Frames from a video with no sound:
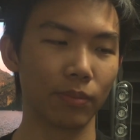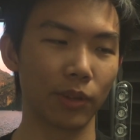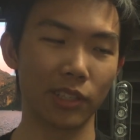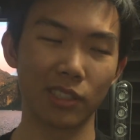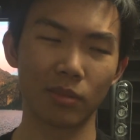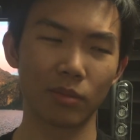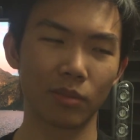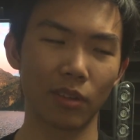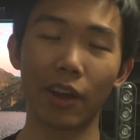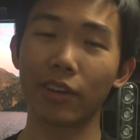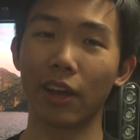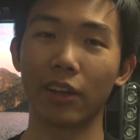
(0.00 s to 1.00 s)
because
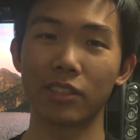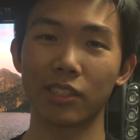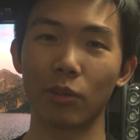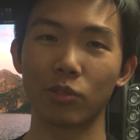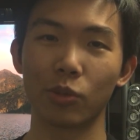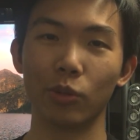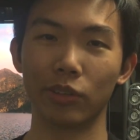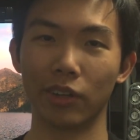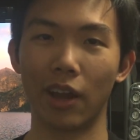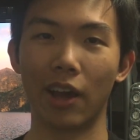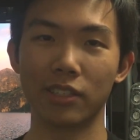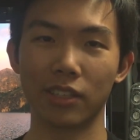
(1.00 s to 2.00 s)
i nine sounds cooler
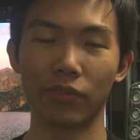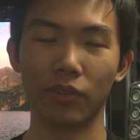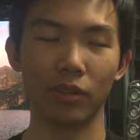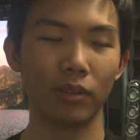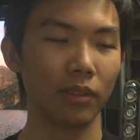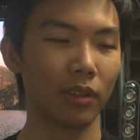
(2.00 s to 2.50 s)
than i seven.